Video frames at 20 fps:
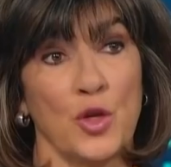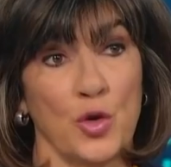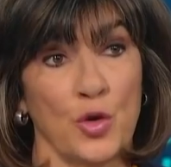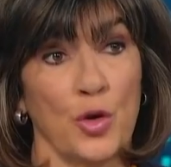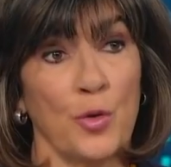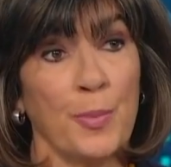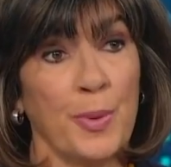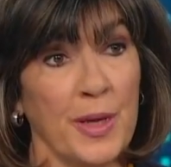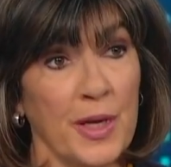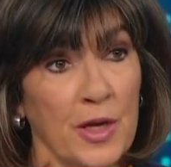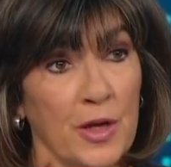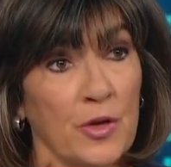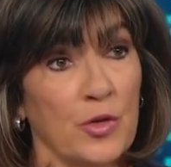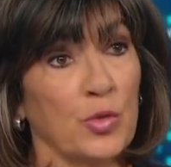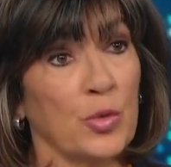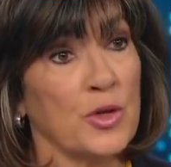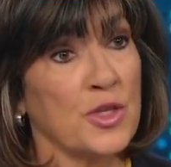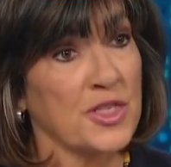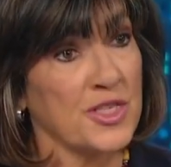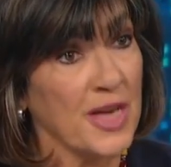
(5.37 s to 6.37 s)

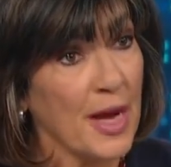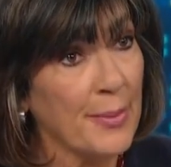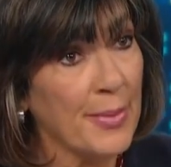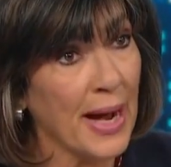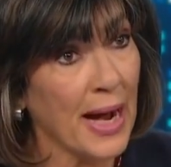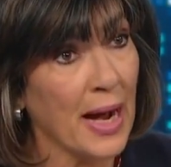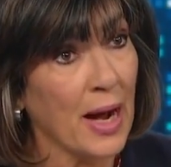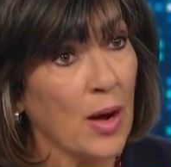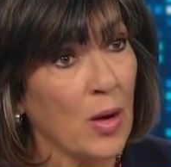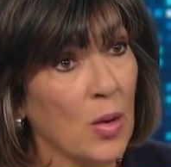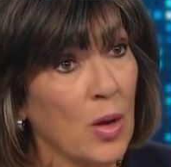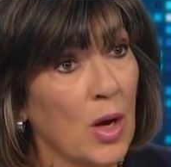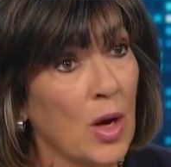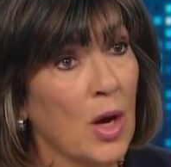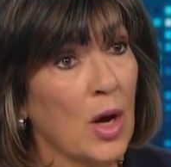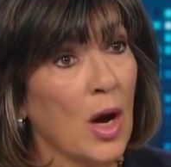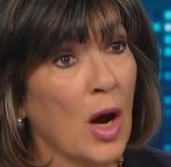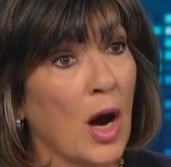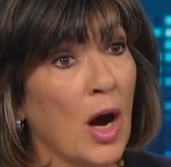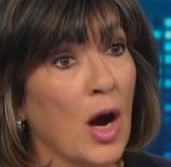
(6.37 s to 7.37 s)
Europeans would somehow
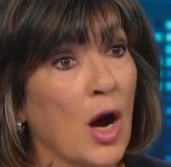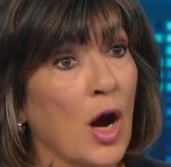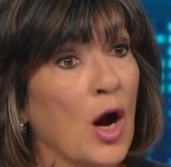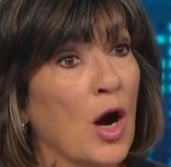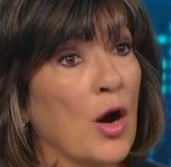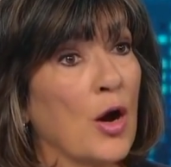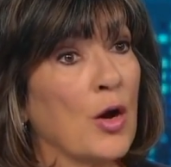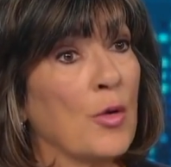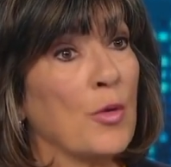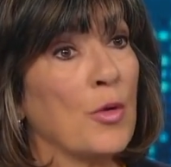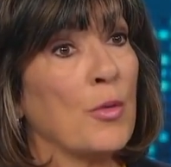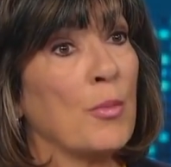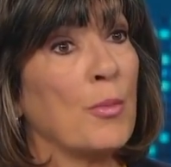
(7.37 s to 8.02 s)
uh,